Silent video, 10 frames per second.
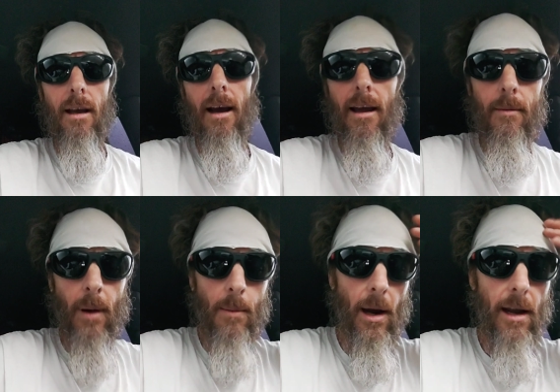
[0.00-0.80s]
I,
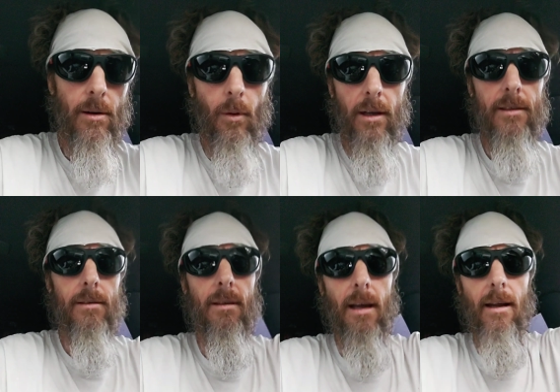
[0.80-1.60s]
my mind wants
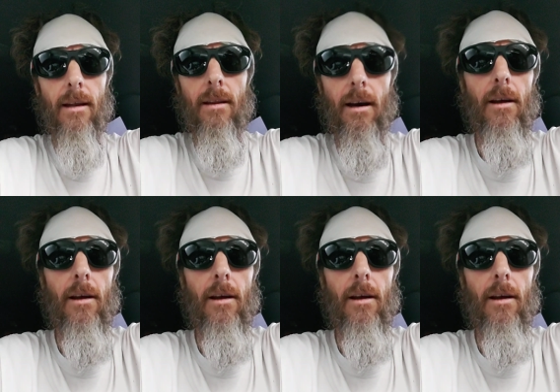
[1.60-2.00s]
the, the